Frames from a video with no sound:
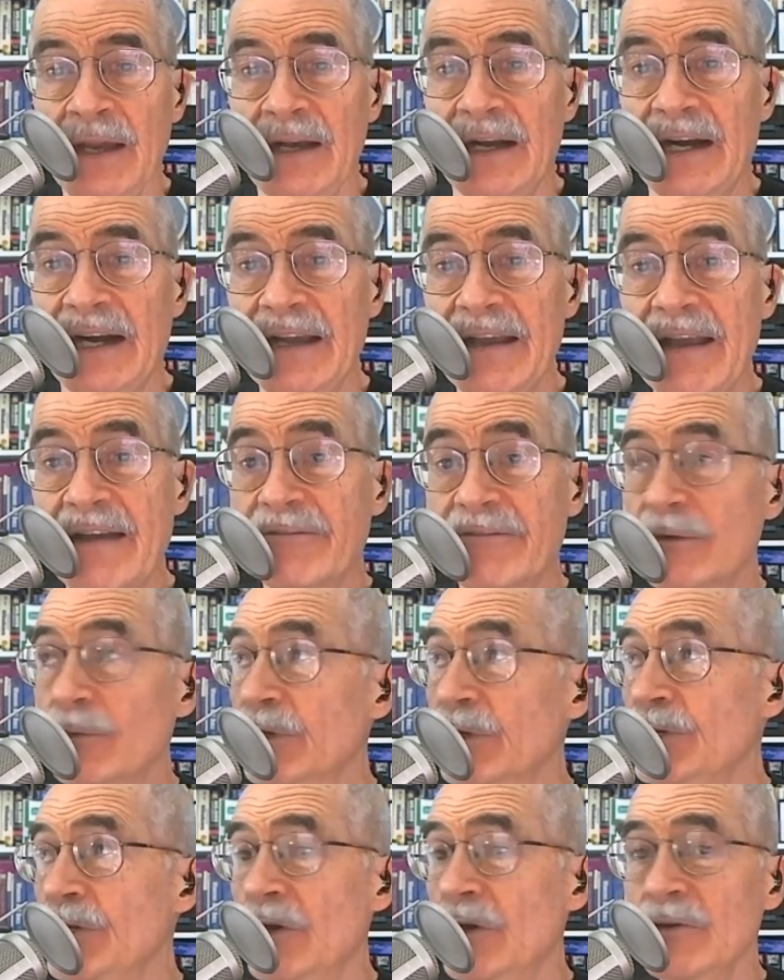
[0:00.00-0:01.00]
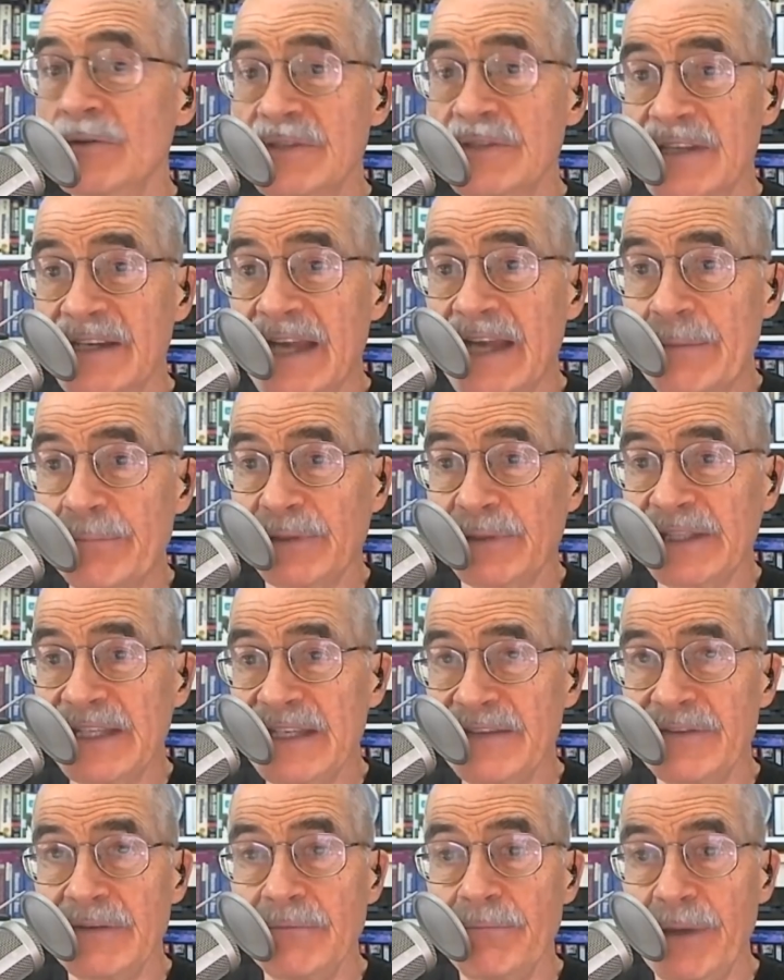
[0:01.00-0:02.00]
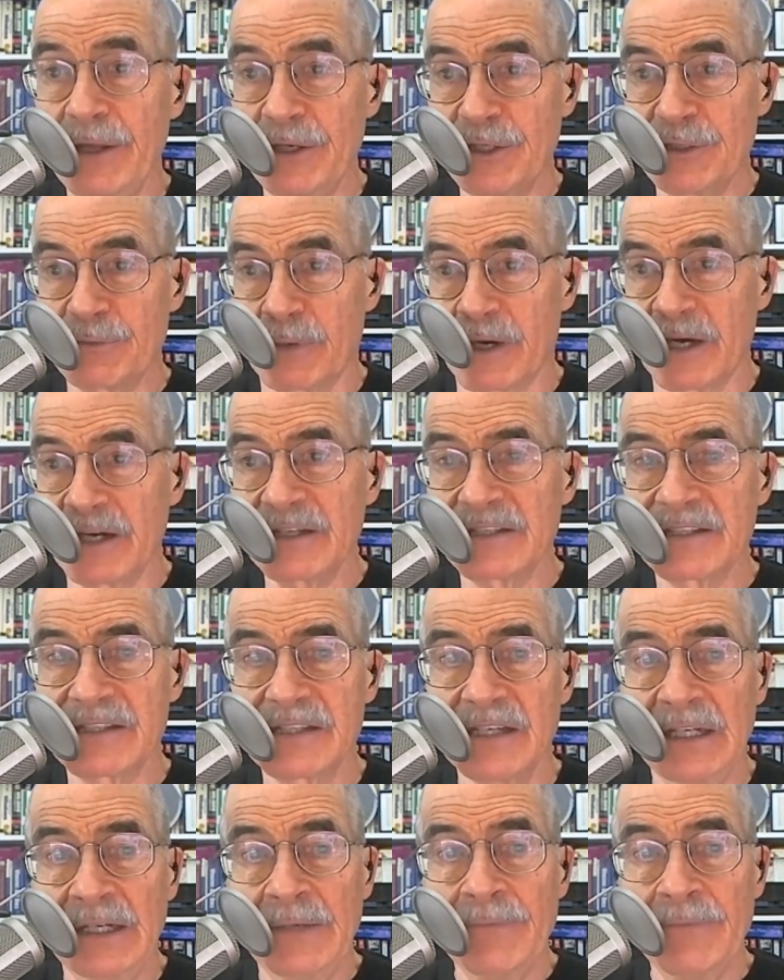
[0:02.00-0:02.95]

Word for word: Everyone knows that I believe in benchmarks